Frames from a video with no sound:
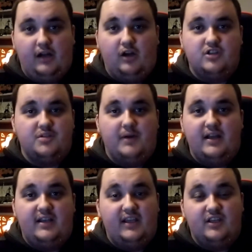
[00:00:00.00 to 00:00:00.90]
I got some
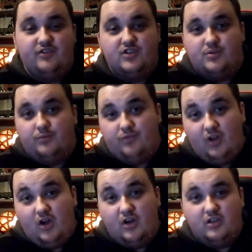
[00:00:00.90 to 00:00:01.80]
ideas for some
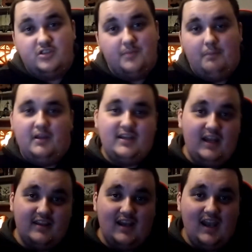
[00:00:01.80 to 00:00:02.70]
vlogs, maybe a day in the